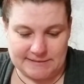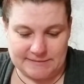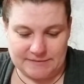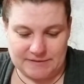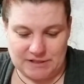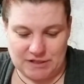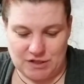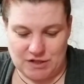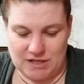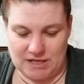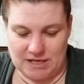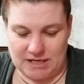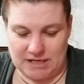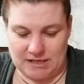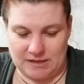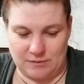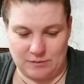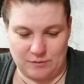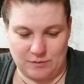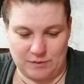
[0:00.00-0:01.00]
Do you think
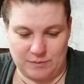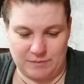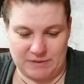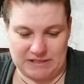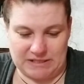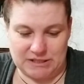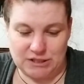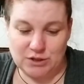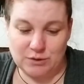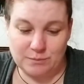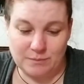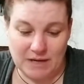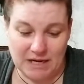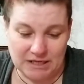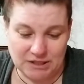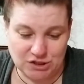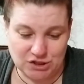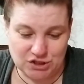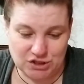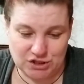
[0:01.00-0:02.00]
it would be too
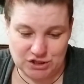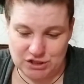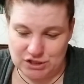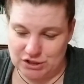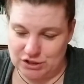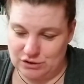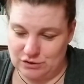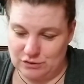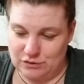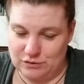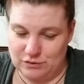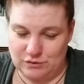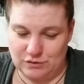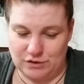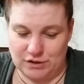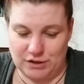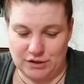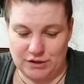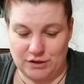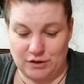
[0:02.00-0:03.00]
much to
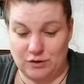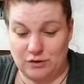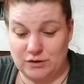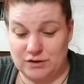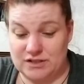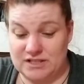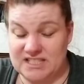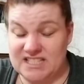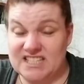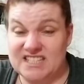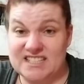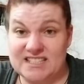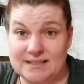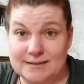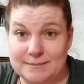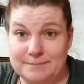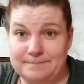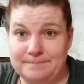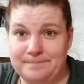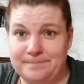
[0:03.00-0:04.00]
learn a whole new
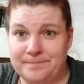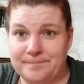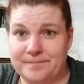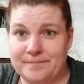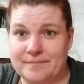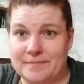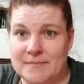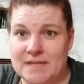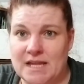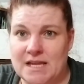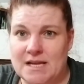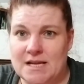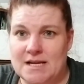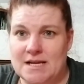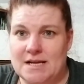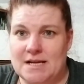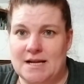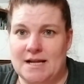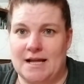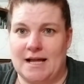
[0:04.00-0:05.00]
system?
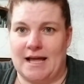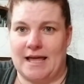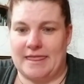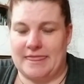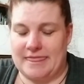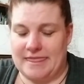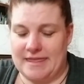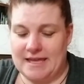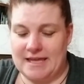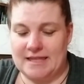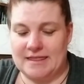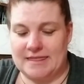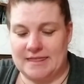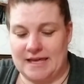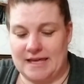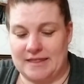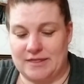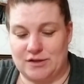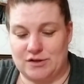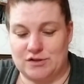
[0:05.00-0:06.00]
I think
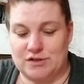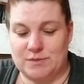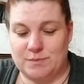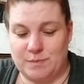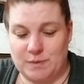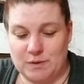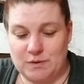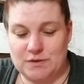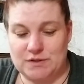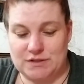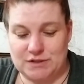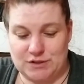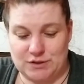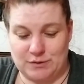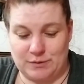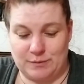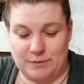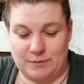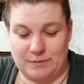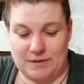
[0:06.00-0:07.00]
that they're supposed
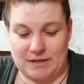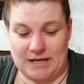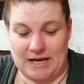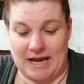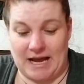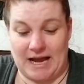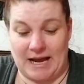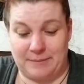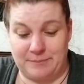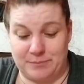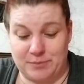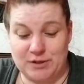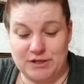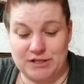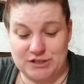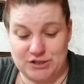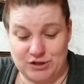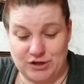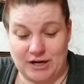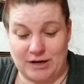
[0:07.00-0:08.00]
to, I'm pretty
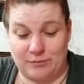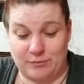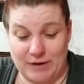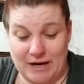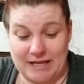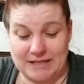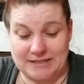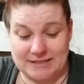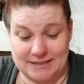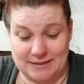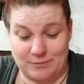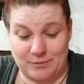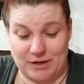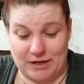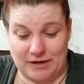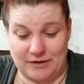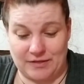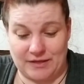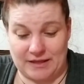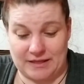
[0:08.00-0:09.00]
sure I read
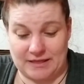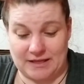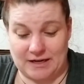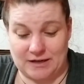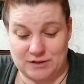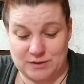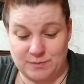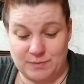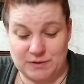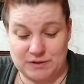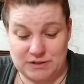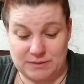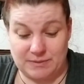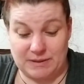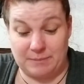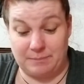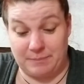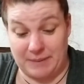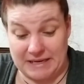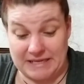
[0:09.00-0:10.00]
somewhere that they are supposed to be
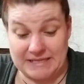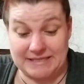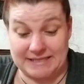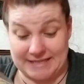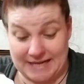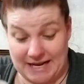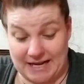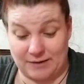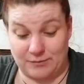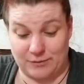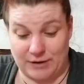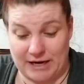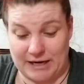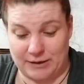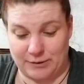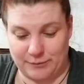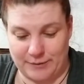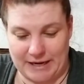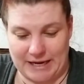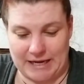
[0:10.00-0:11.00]
based on
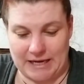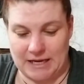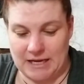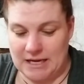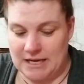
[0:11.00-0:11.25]
Rider-Waite.